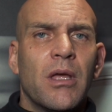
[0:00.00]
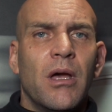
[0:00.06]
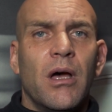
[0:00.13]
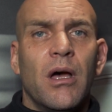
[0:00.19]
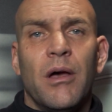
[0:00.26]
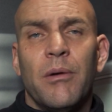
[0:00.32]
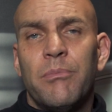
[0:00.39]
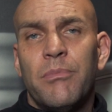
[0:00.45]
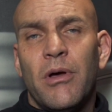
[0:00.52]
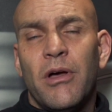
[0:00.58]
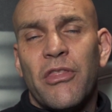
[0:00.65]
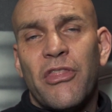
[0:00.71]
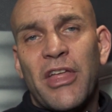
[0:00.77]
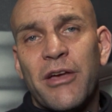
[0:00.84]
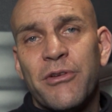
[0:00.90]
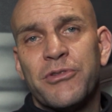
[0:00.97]

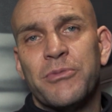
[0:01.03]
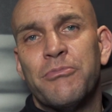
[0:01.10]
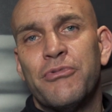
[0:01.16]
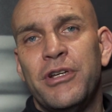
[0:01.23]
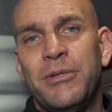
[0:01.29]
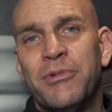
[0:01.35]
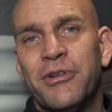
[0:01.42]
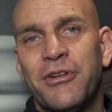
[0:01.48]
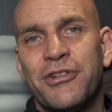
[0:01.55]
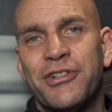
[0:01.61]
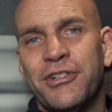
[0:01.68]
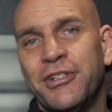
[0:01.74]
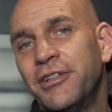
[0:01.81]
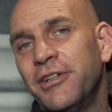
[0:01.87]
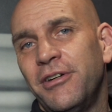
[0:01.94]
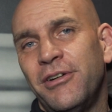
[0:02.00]
1,000
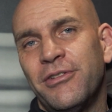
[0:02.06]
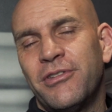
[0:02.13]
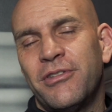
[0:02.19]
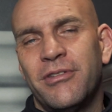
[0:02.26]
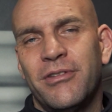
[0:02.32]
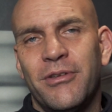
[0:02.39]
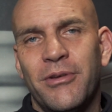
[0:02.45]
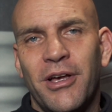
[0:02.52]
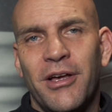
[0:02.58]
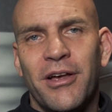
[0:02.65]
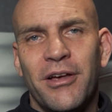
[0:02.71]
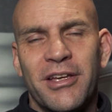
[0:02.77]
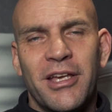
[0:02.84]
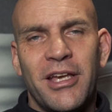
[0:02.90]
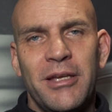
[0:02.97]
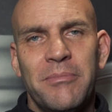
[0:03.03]
pre-production cars
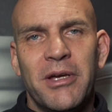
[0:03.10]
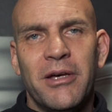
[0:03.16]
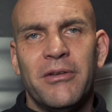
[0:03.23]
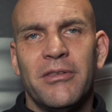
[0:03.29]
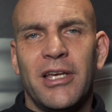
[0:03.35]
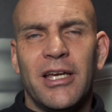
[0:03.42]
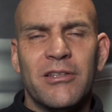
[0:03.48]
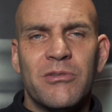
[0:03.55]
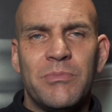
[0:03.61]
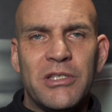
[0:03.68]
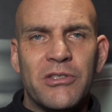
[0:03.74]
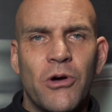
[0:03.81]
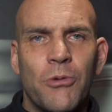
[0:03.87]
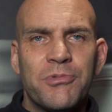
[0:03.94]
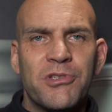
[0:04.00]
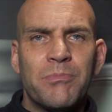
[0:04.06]
came out, they had to be
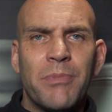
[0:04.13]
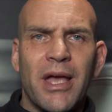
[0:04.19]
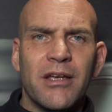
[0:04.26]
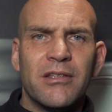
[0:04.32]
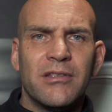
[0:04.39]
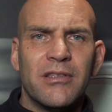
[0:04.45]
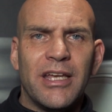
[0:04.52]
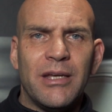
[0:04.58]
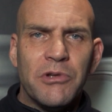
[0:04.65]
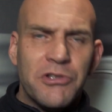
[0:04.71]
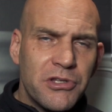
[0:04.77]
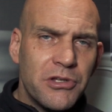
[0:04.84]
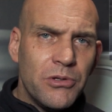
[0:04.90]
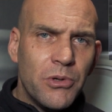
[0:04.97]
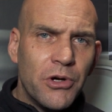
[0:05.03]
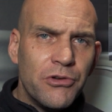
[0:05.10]
top spec'd. They were
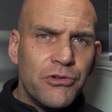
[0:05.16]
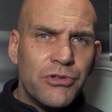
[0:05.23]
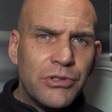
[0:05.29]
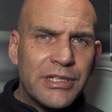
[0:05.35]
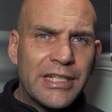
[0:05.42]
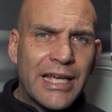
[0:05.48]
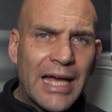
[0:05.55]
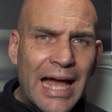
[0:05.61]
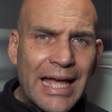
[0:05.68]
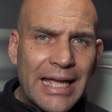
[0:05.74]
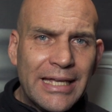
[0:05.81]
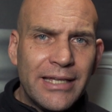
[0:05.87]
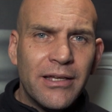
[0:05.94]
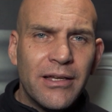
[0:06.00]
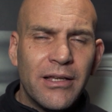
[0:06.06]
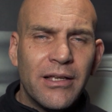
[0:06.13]
200k.